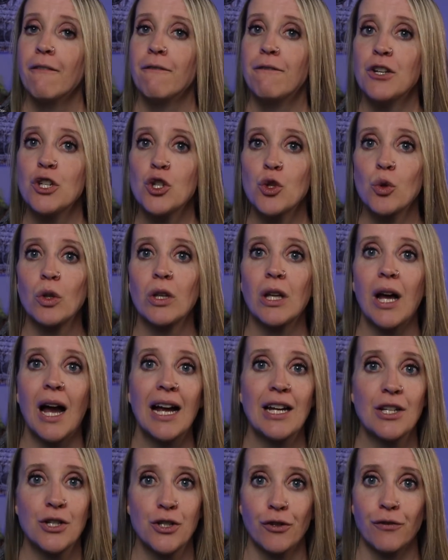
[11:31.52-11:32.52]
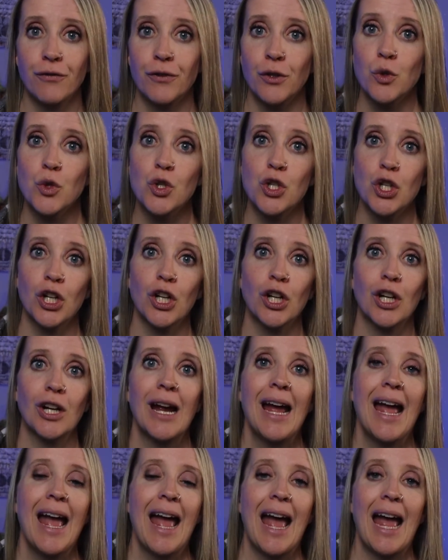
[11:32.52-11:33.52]
visualize your
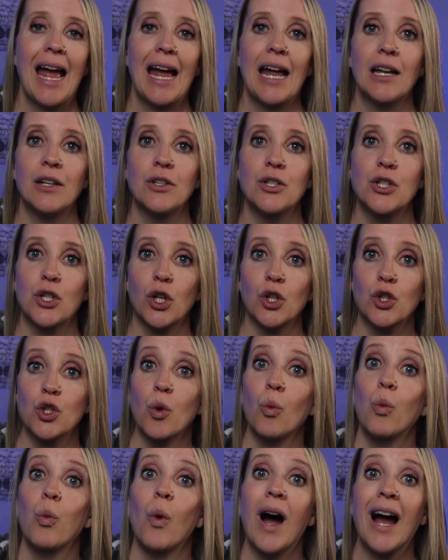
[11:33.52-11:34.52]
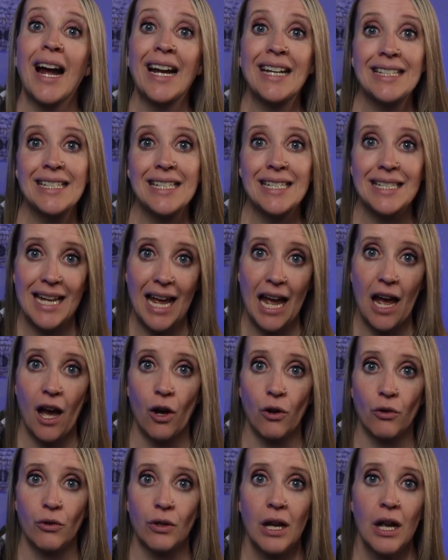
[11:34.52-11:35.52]
future and start to wind
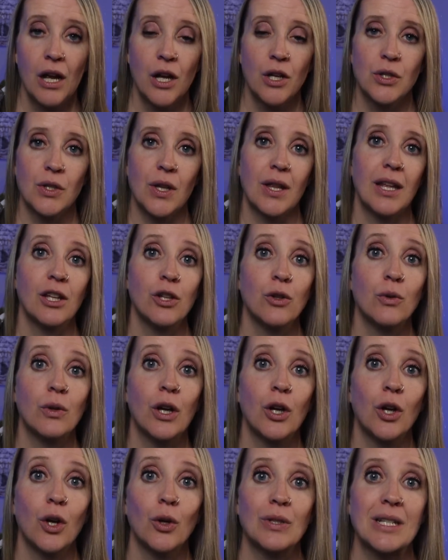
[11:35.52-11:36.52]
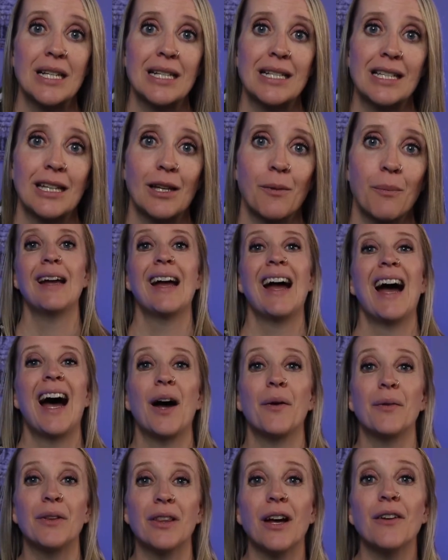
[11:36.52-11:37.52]
down so that you can go to sleep,
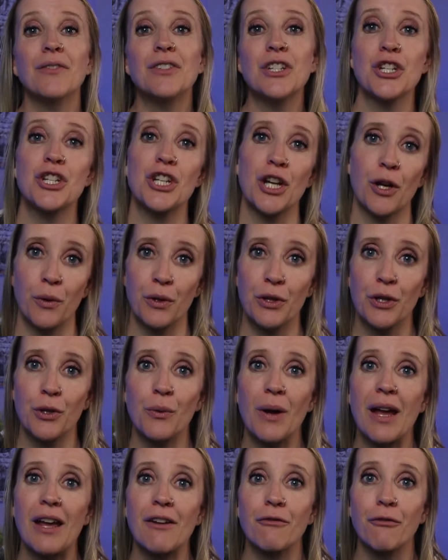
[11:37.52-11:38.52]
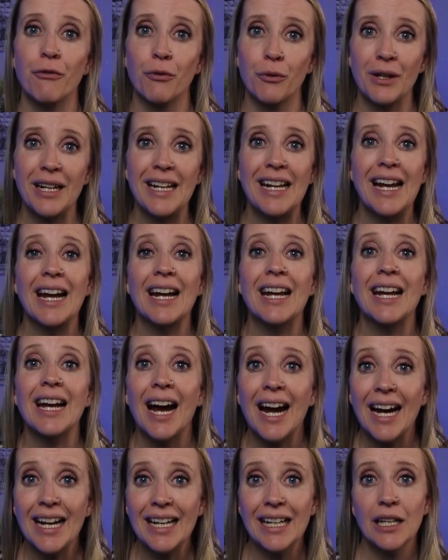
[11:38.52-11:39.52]
I would love to share with you a free
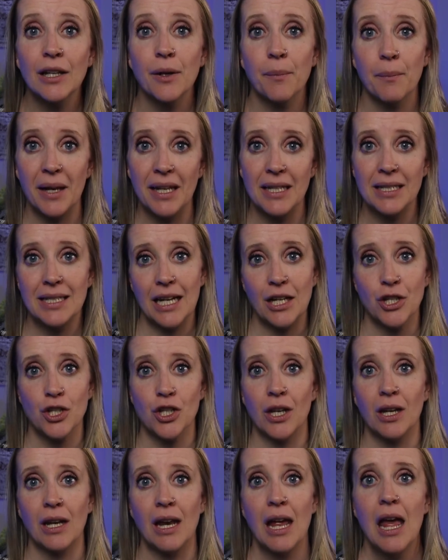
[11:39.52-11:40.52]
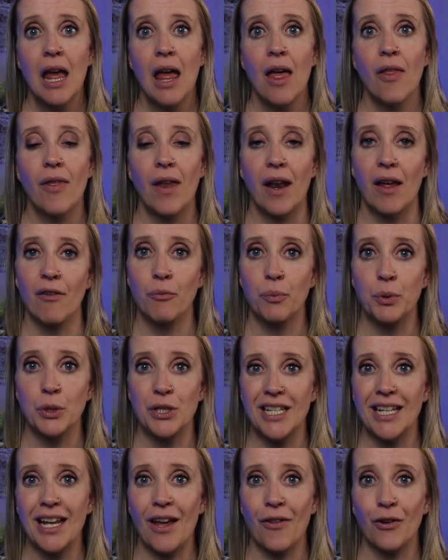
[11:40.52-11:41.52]
guided meditation that I've
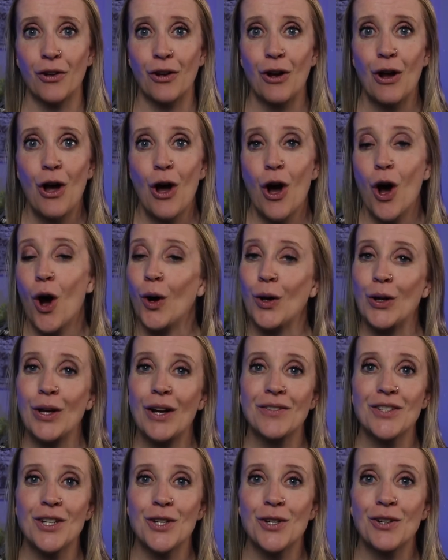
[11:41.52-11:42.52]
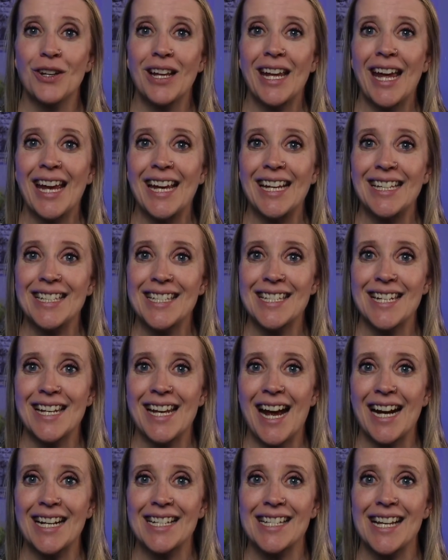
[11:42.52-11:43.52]
put together. All you have to do to get
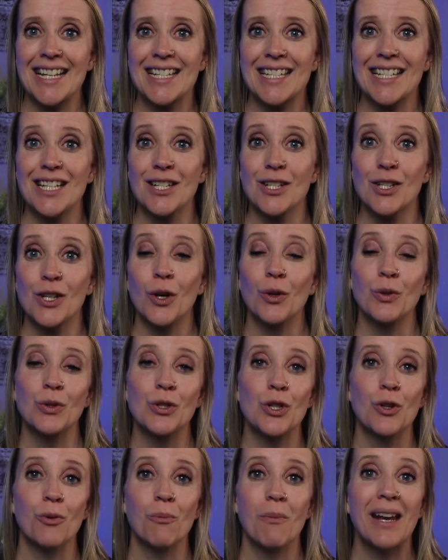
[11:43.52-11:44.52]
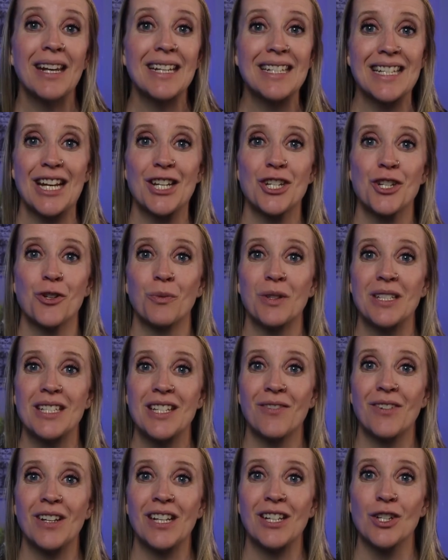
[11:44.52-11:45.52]
instant access is go to
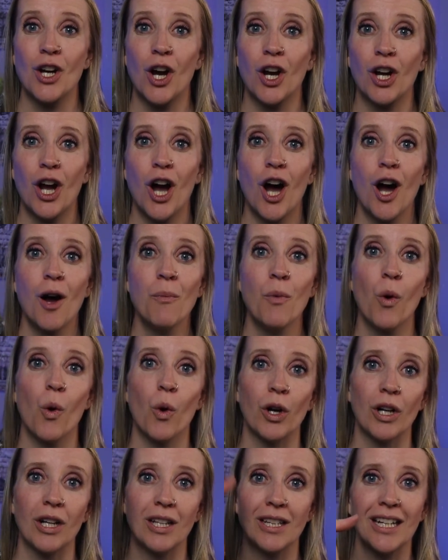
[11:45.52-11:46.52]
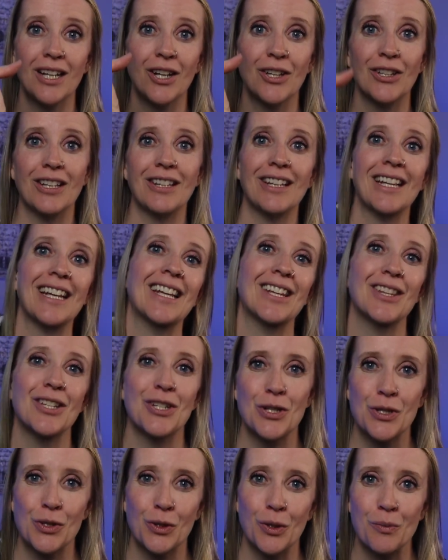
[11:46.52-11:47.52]
meditationwithtiffany.com or click on the link in the
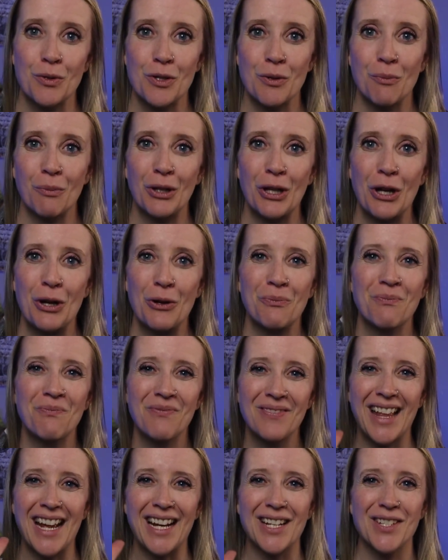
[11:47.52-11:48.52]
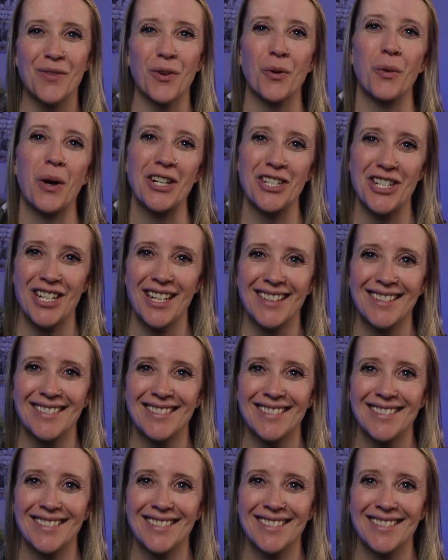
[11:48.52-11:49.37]
description below. Thanks for watching.